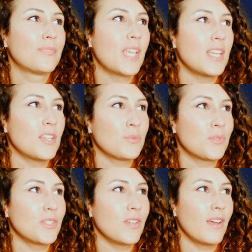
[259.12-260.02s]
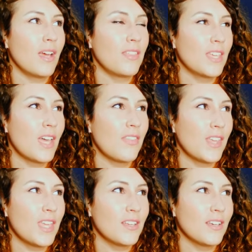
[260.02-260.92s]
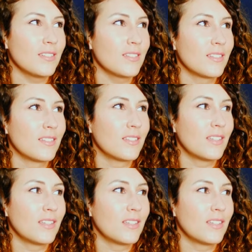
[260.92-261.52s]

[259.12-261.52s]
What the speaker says: He does want to. I think he does.